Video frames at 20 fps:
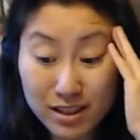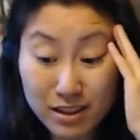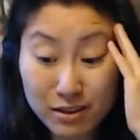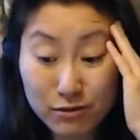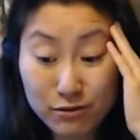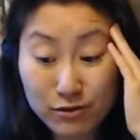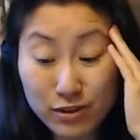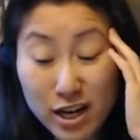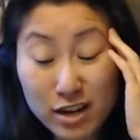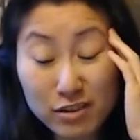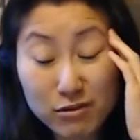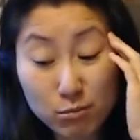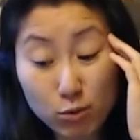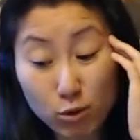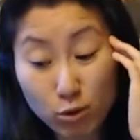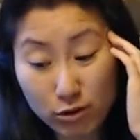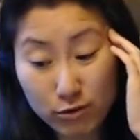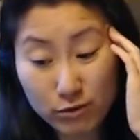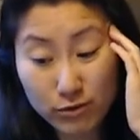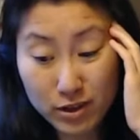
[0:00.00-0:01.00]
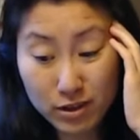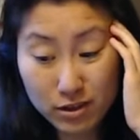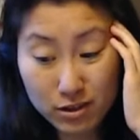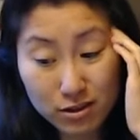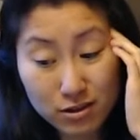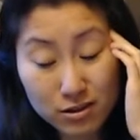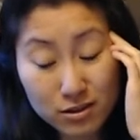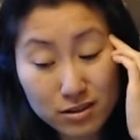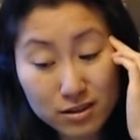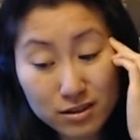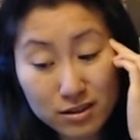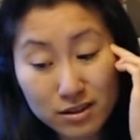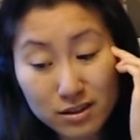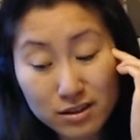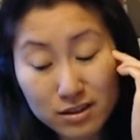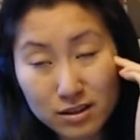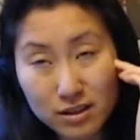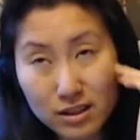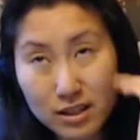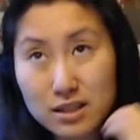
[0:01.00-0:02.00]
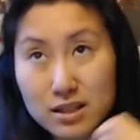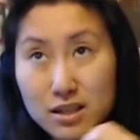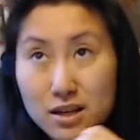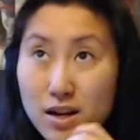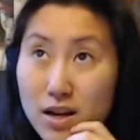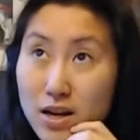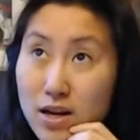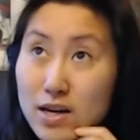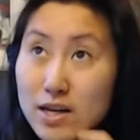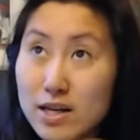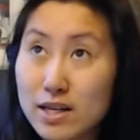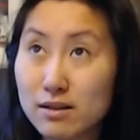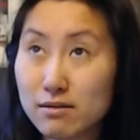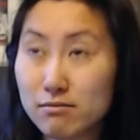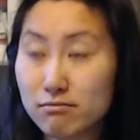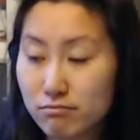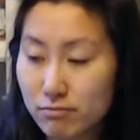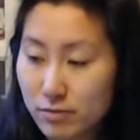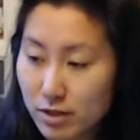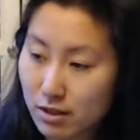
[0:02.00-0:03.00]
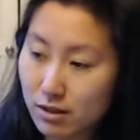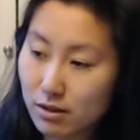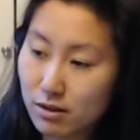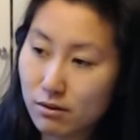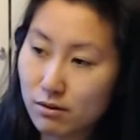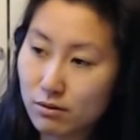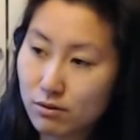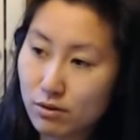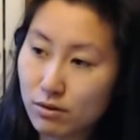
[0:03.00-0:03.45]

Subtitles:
5 more figures. So that's 9, 10,